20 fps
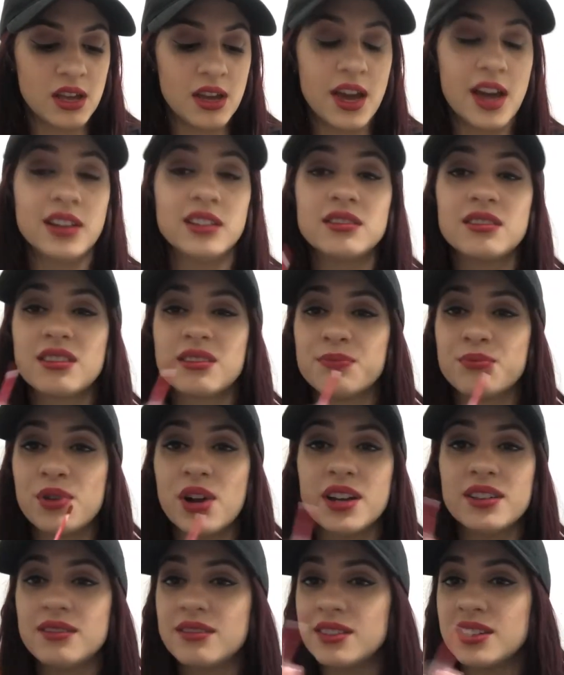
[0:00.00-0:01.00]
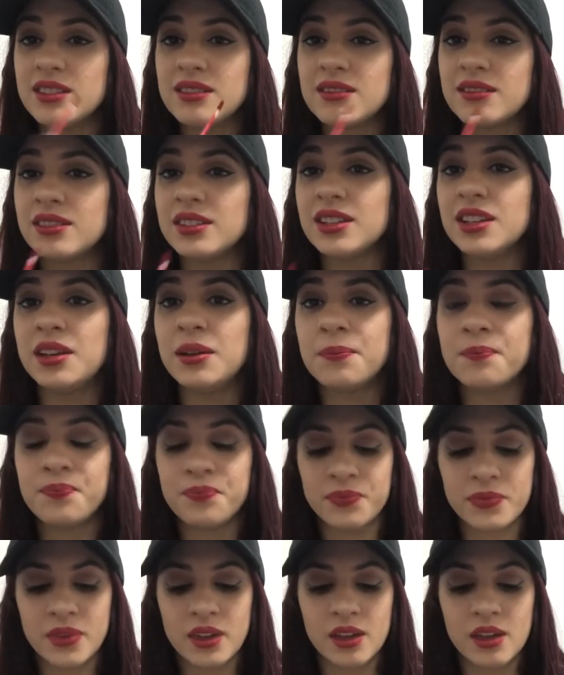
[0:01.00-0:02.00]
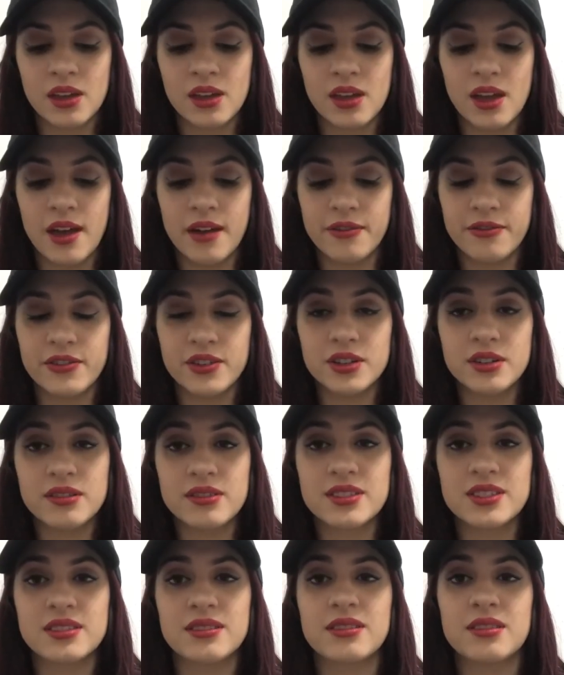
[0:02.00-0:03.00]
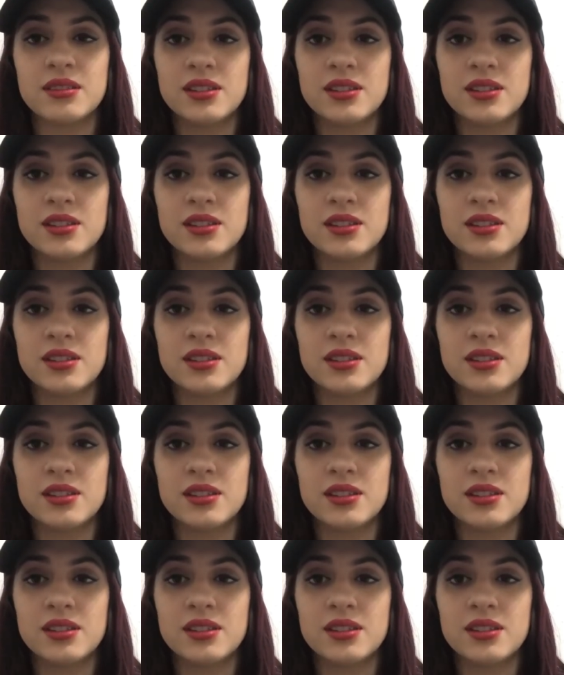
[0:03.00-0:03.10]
and it spreads easily at first.